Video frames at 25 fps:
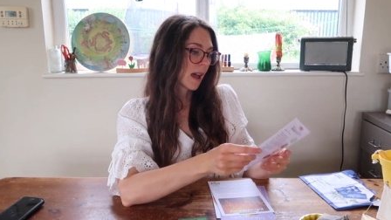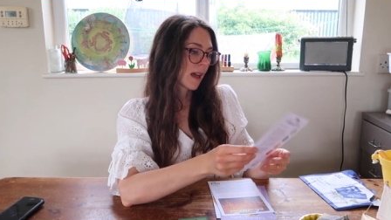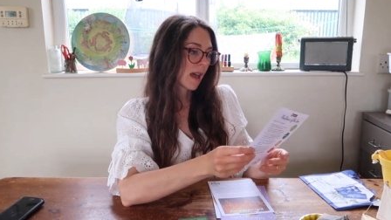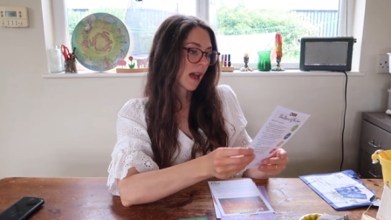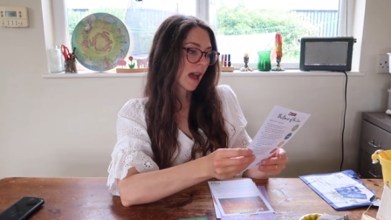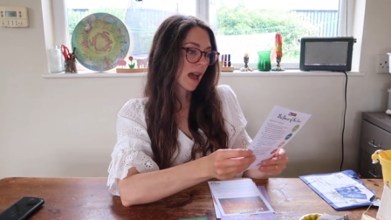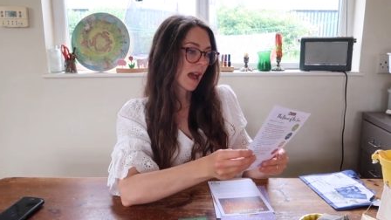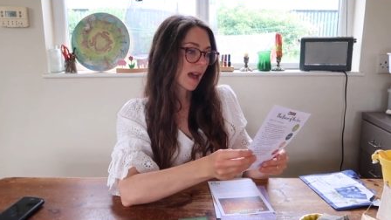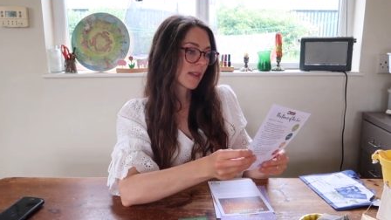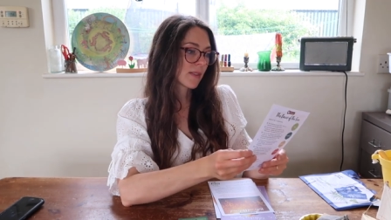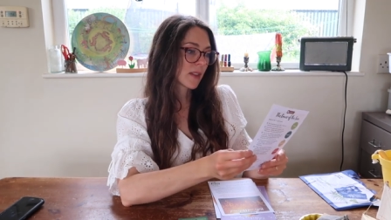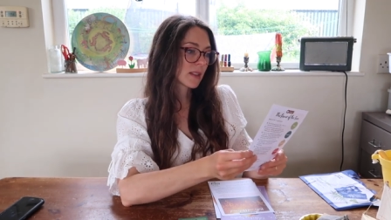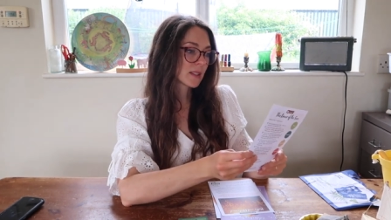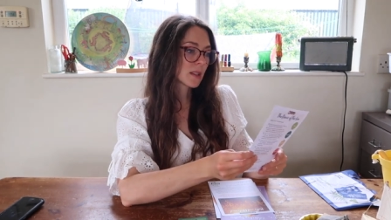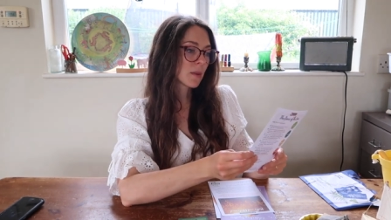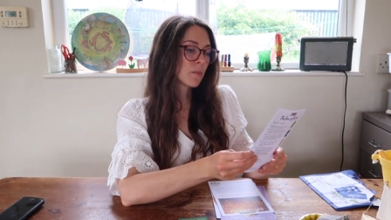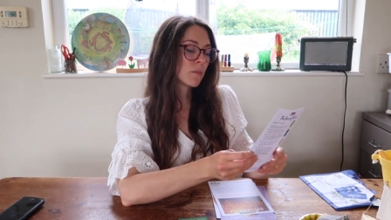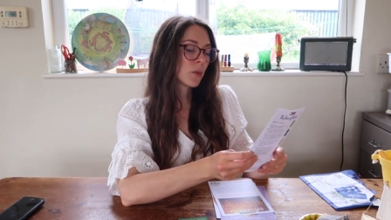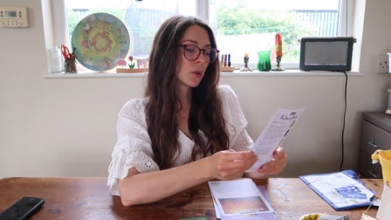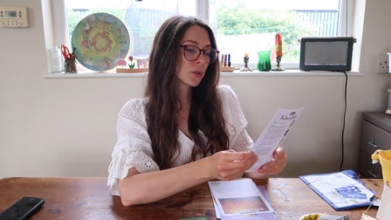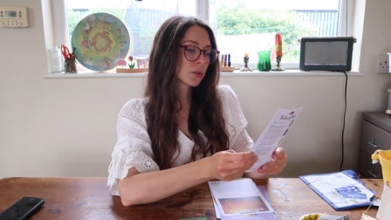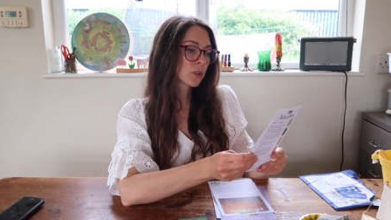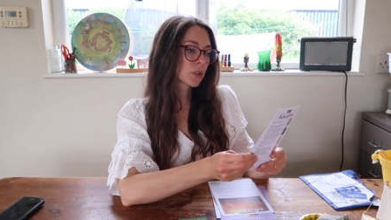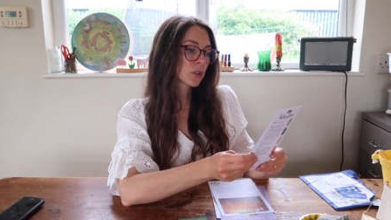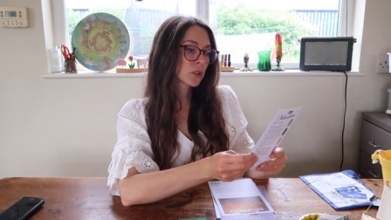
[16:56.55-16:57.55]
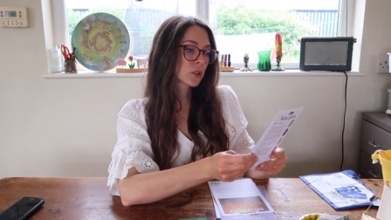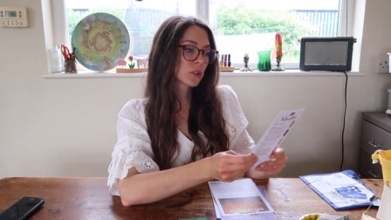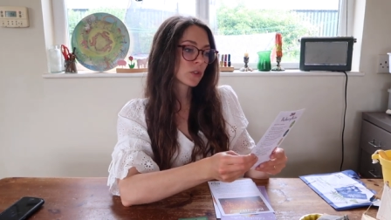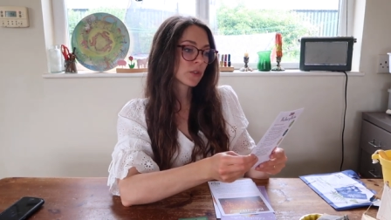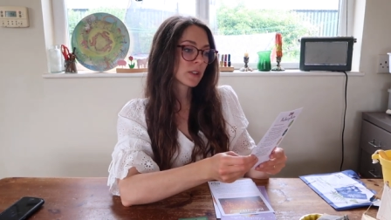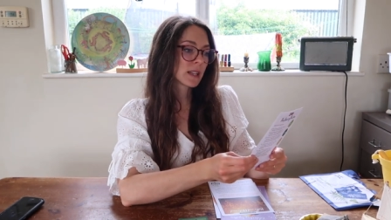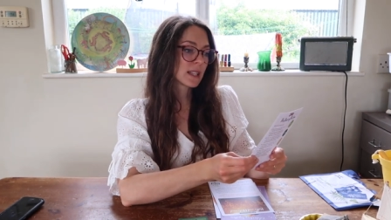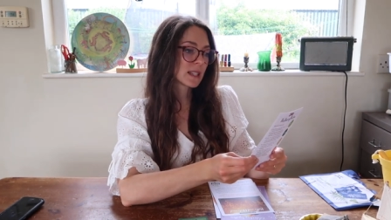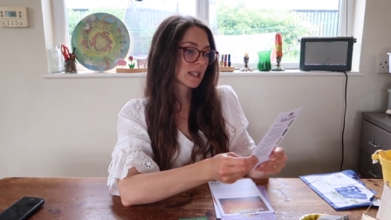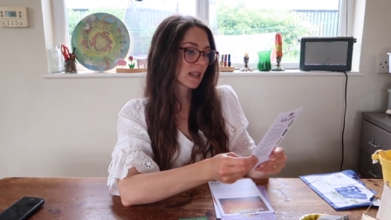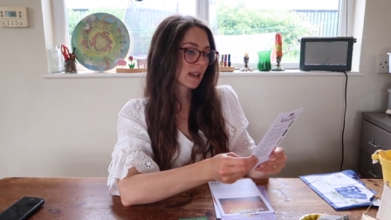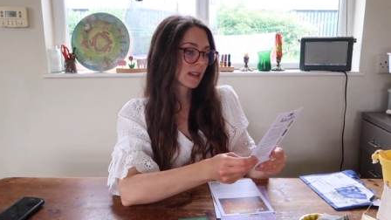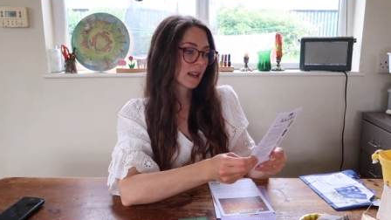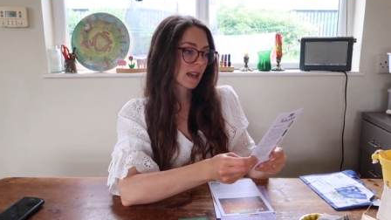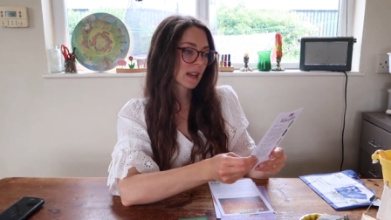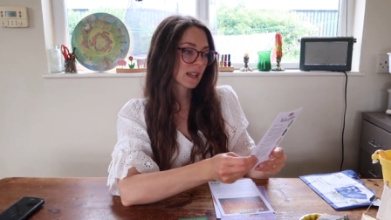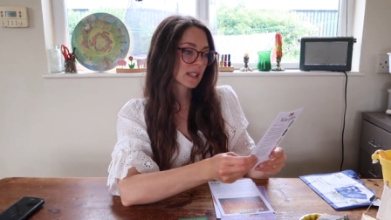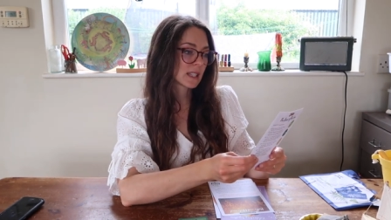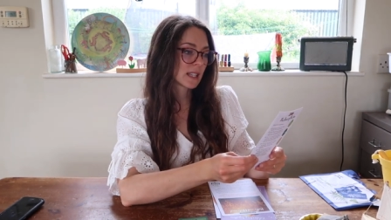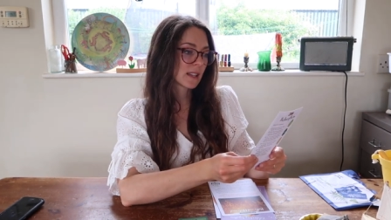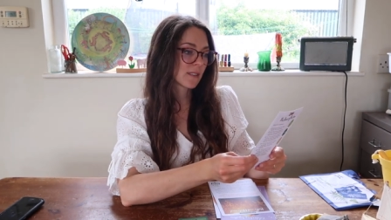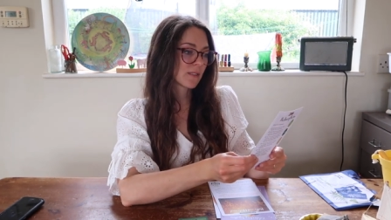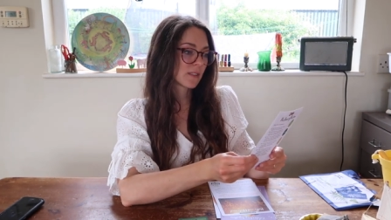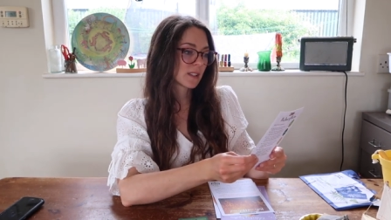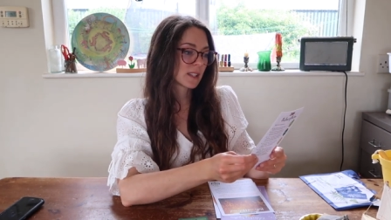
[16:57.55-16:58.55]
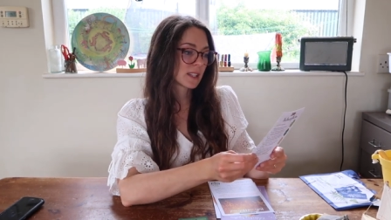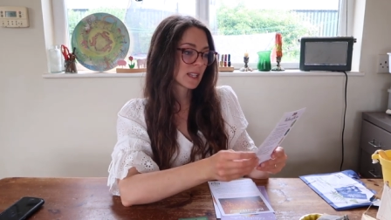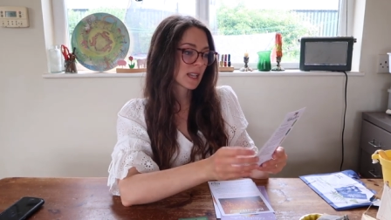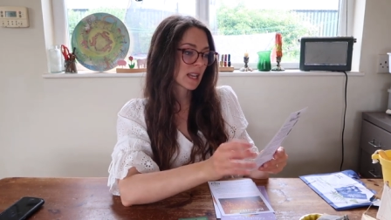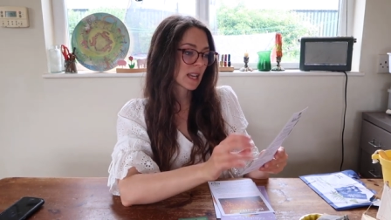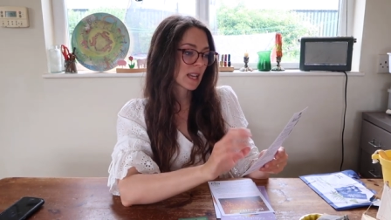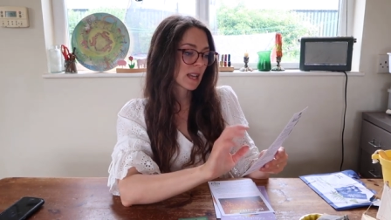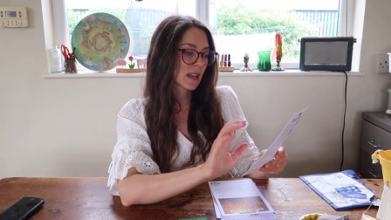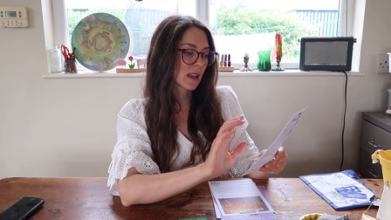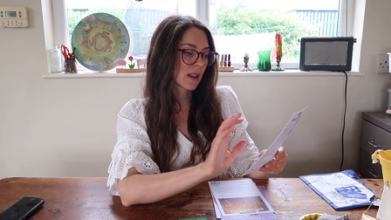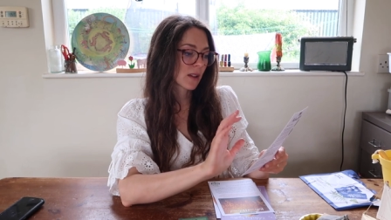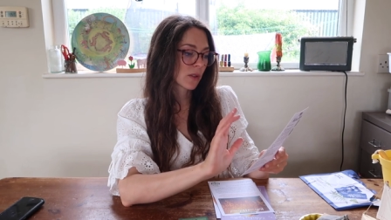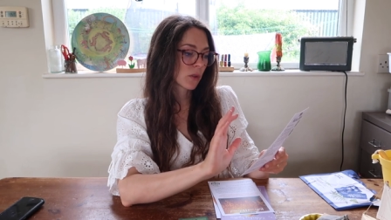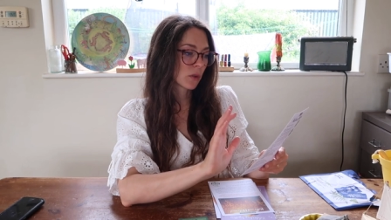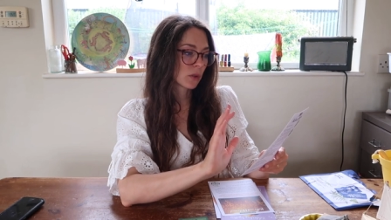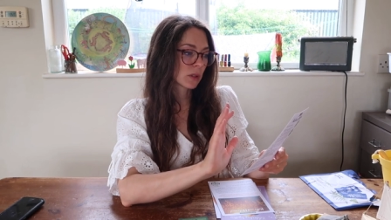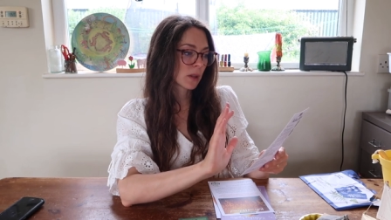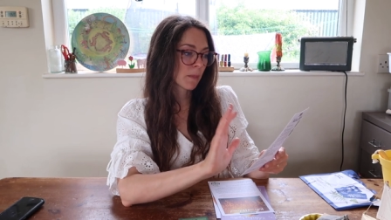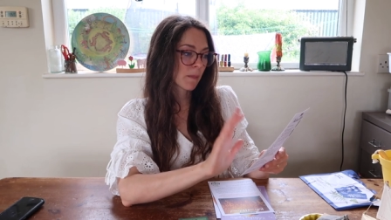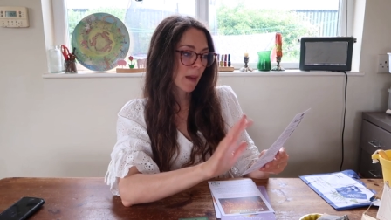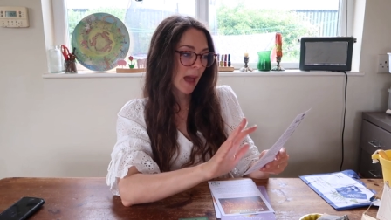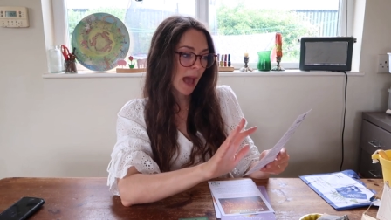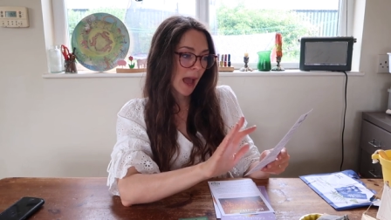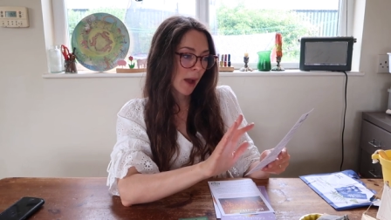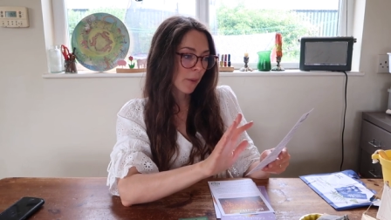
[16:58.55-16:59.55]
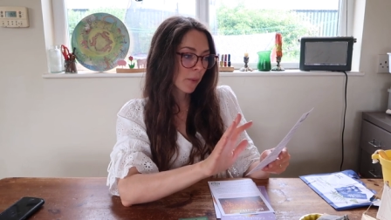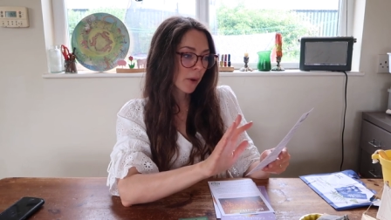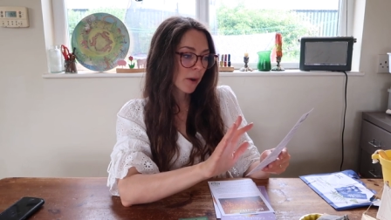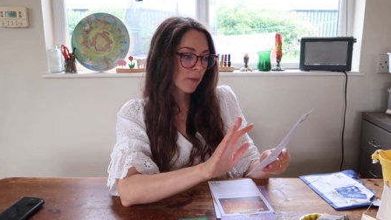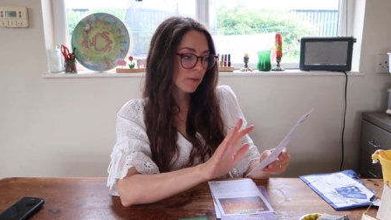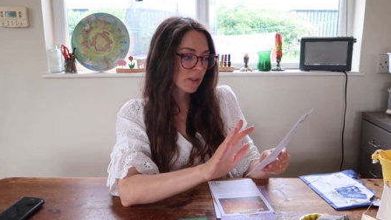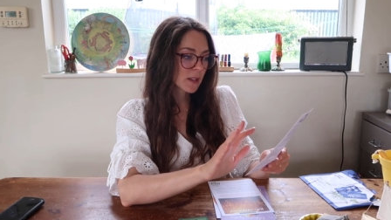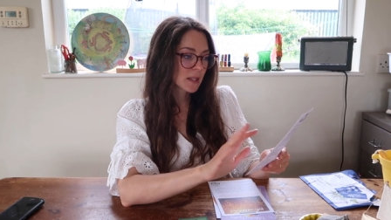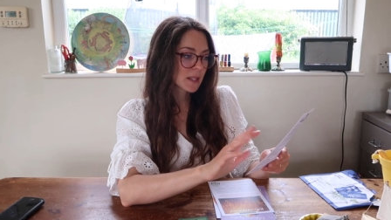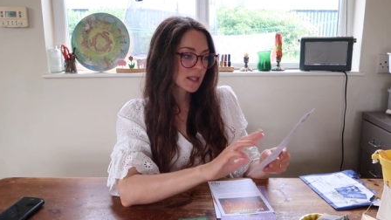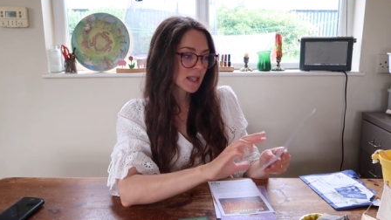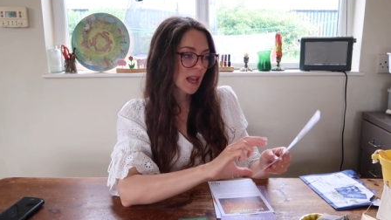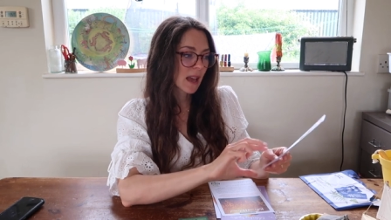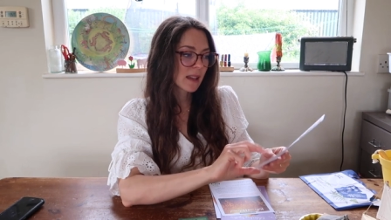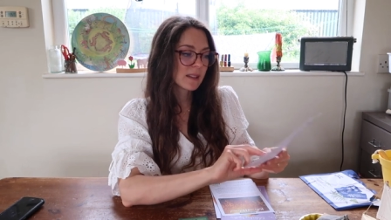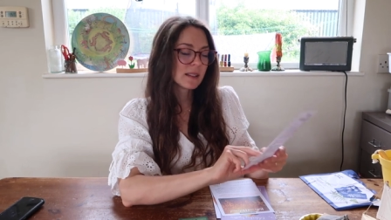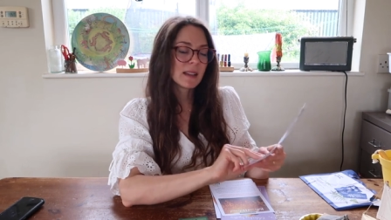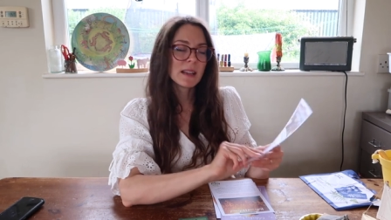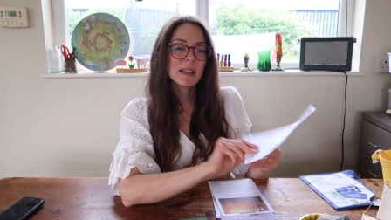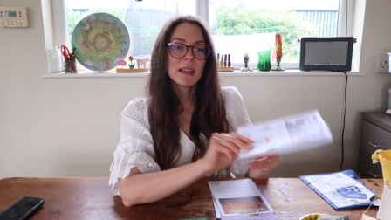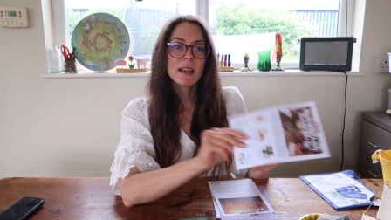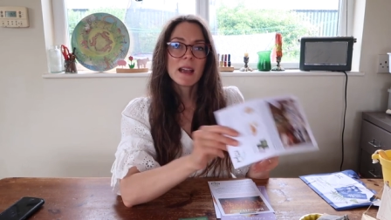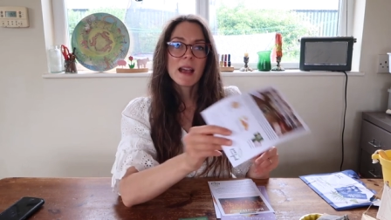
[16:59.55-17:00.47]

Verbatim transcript: Uh, there's a Montessori sun activity called the power of the sun,